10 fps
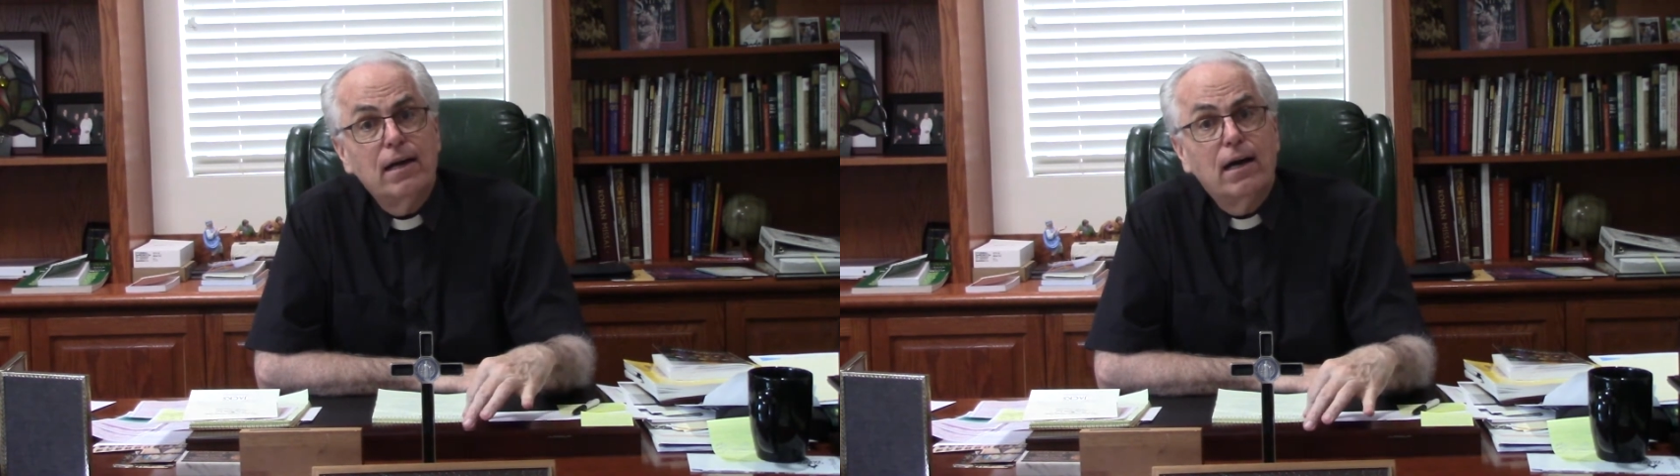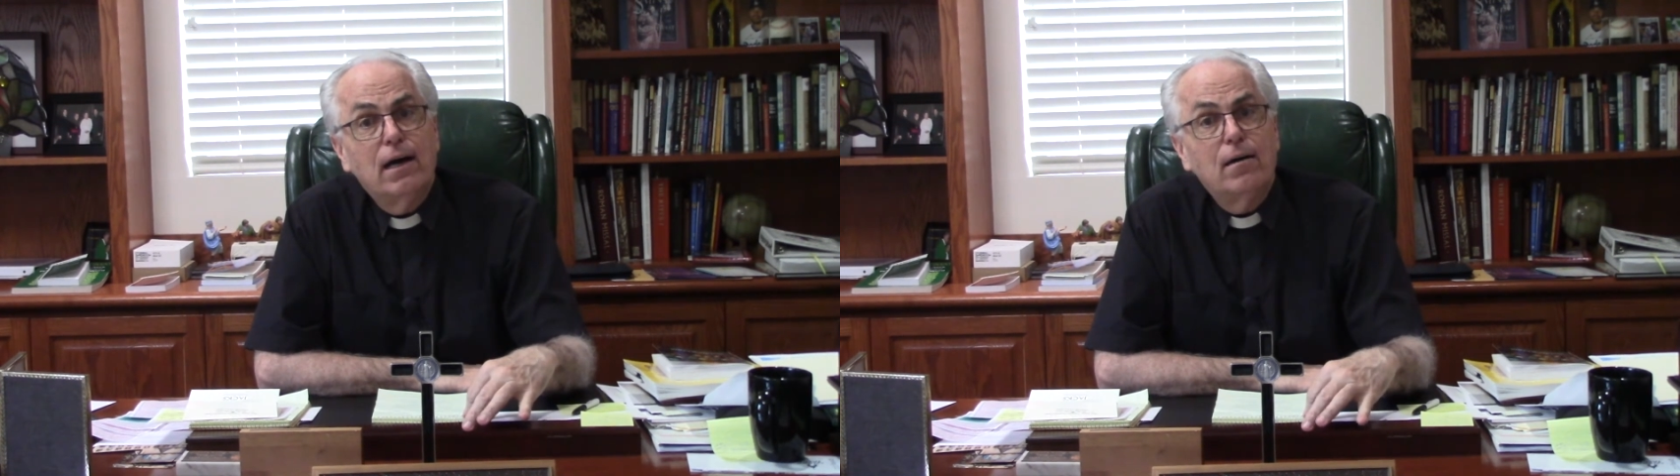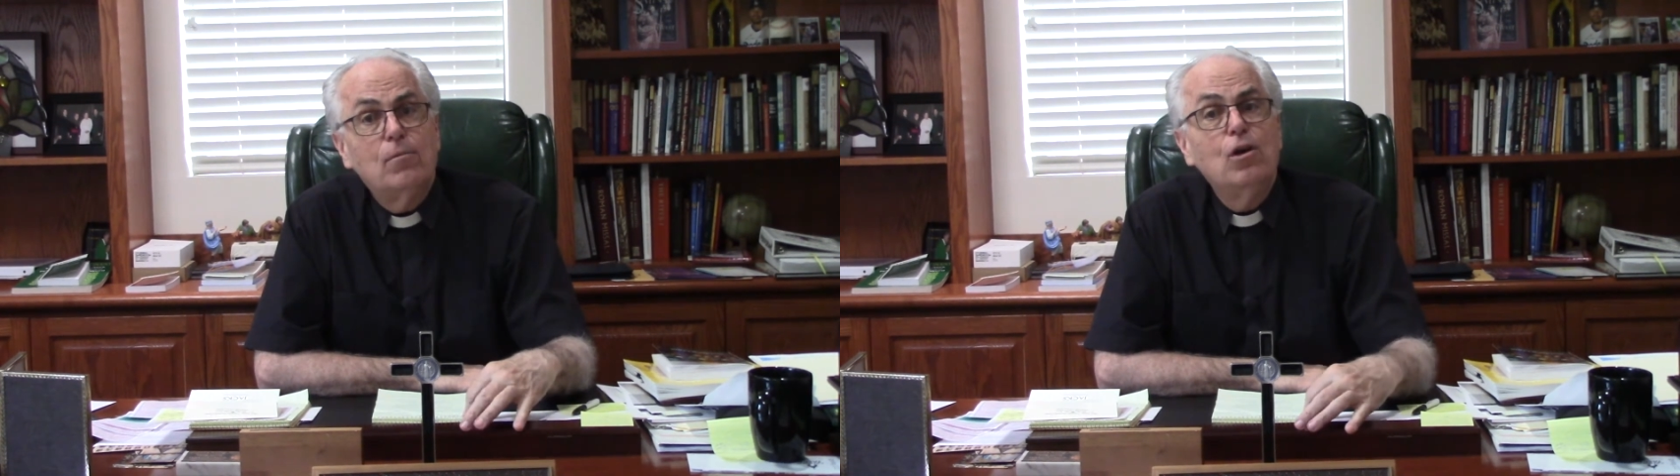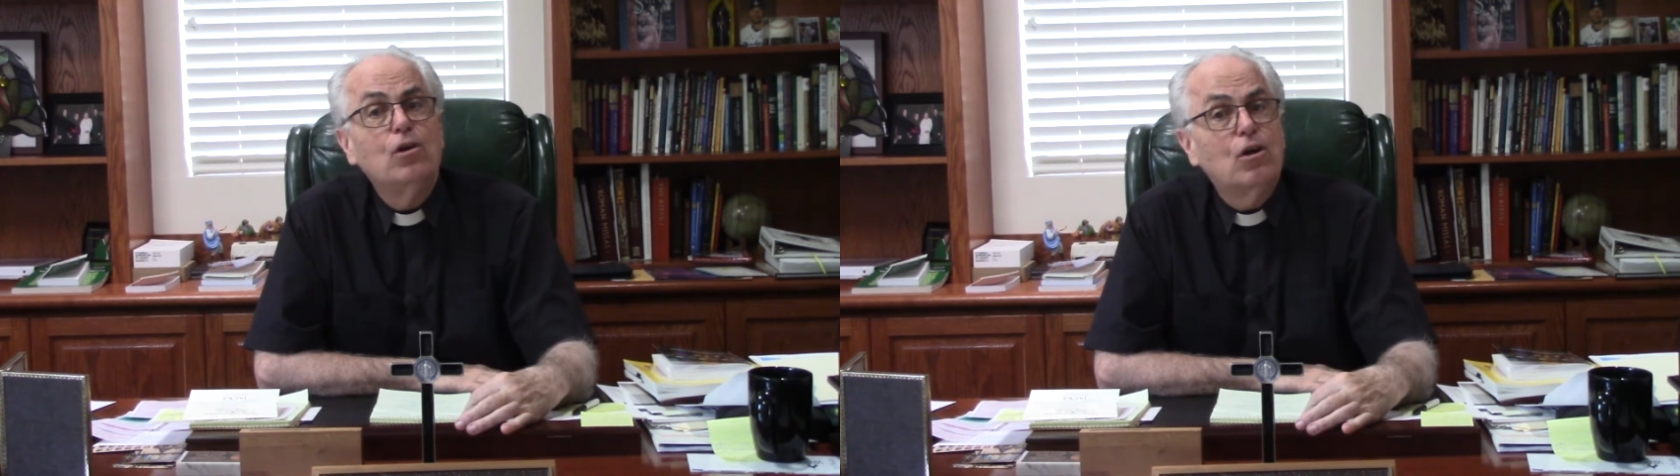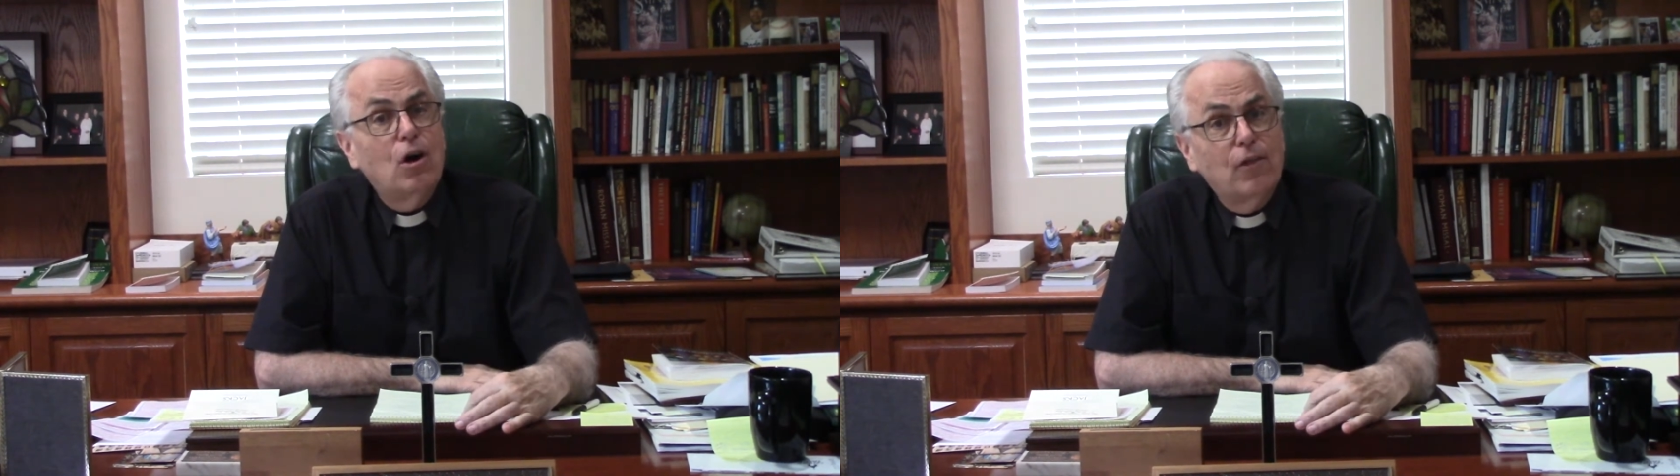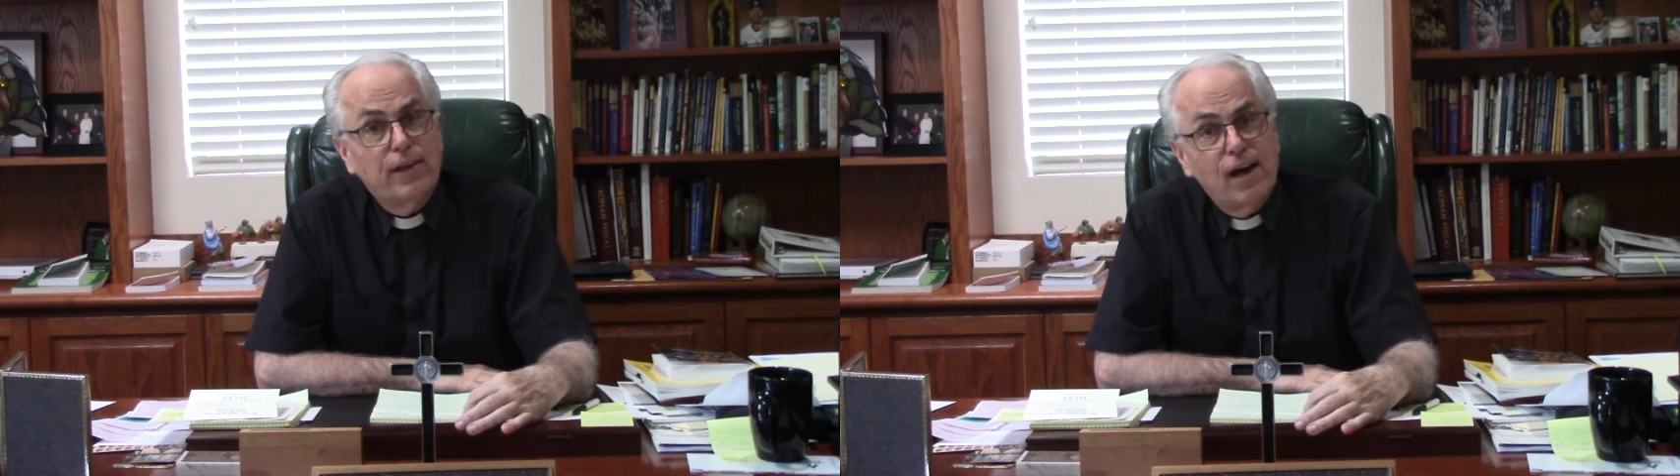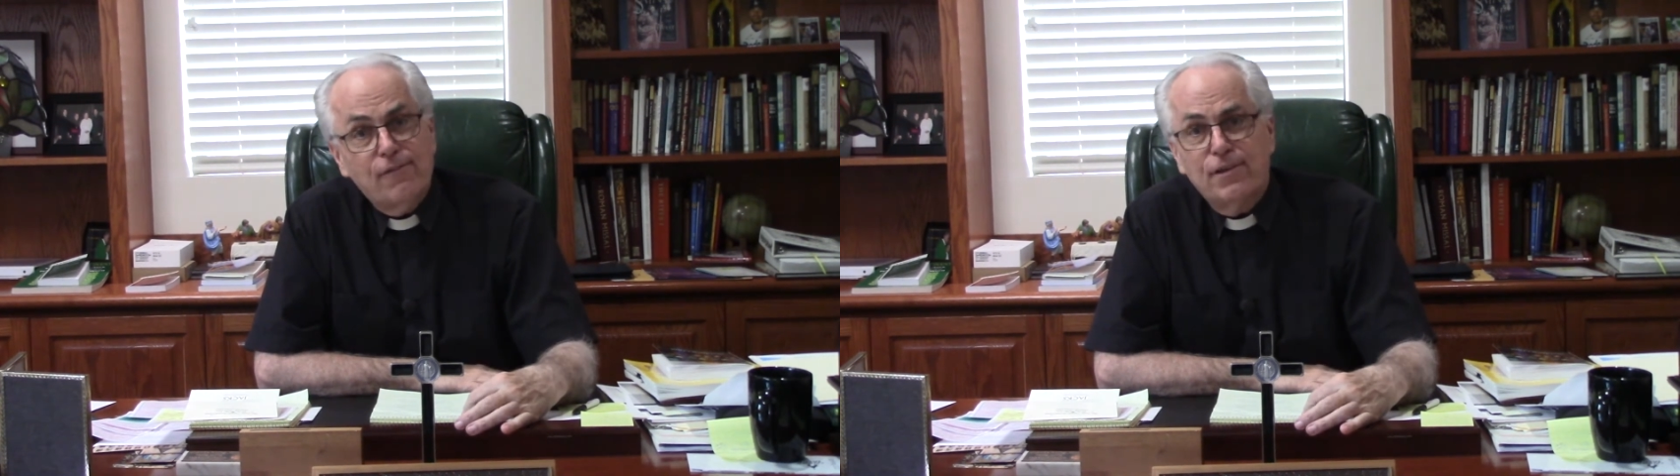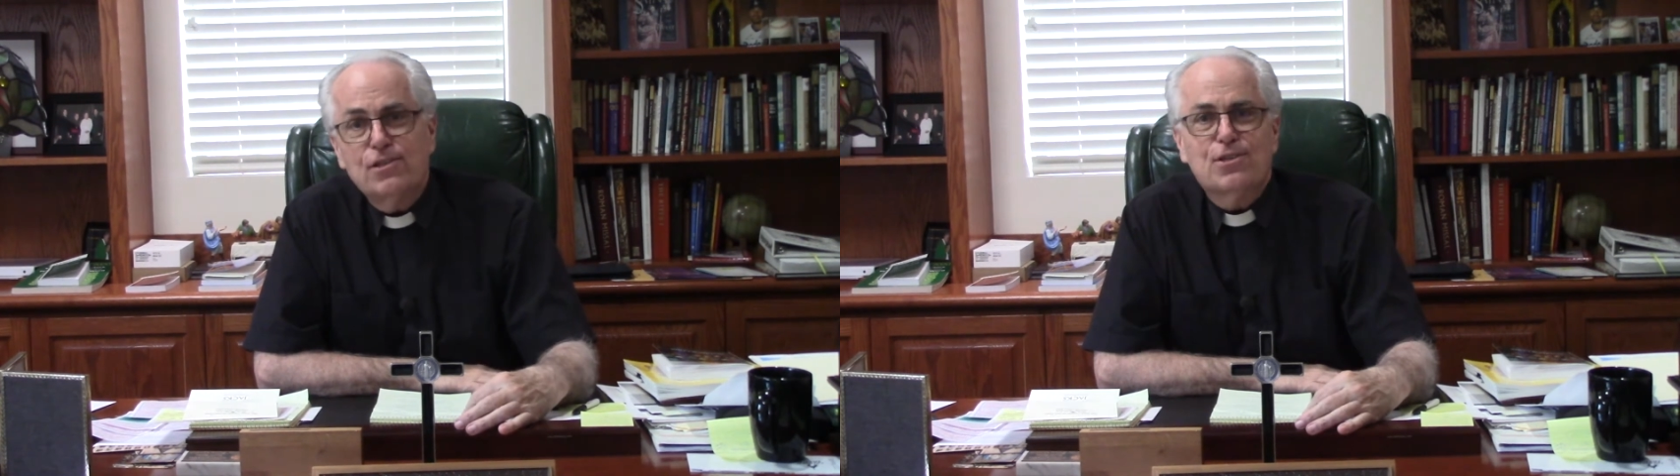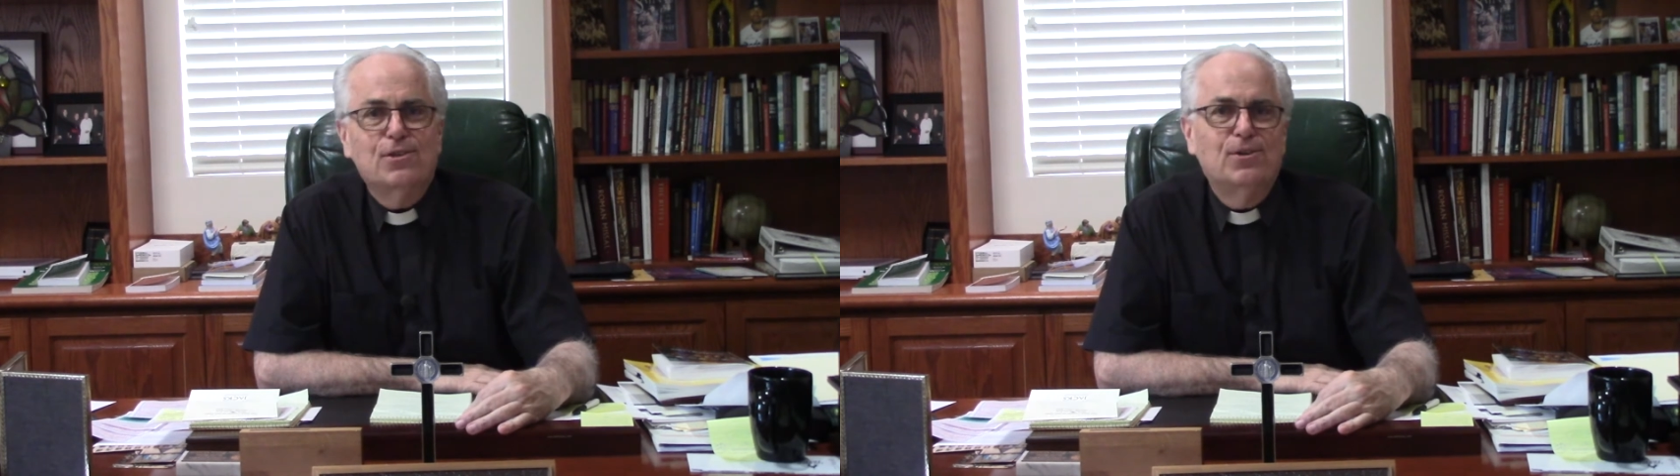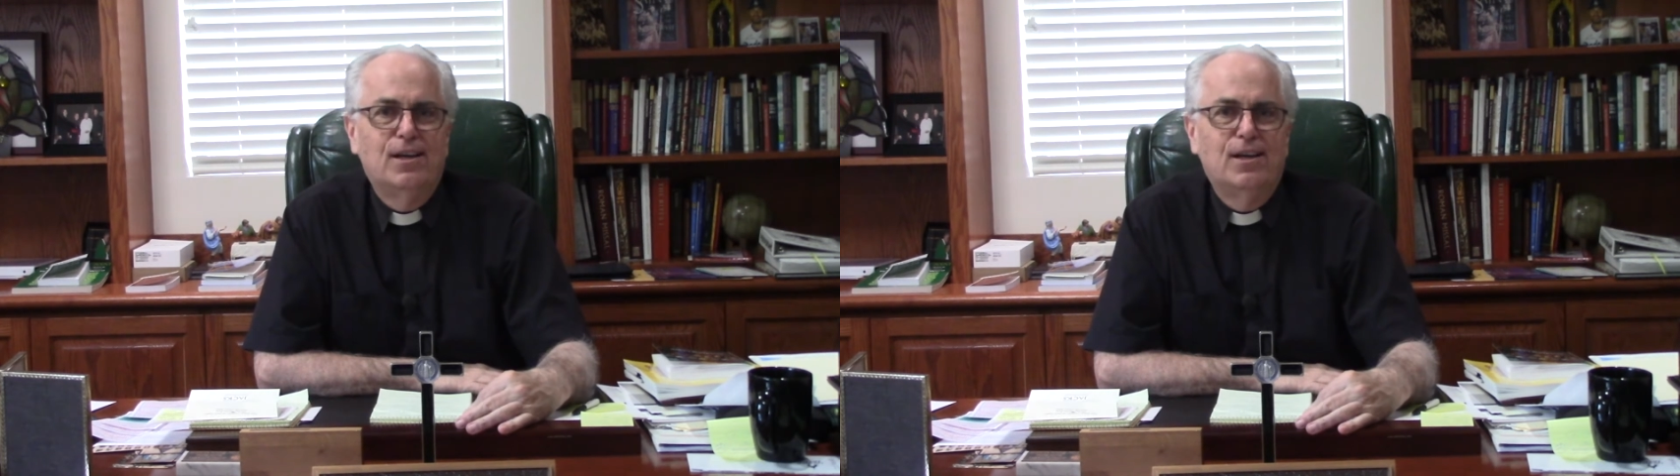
um, call the office.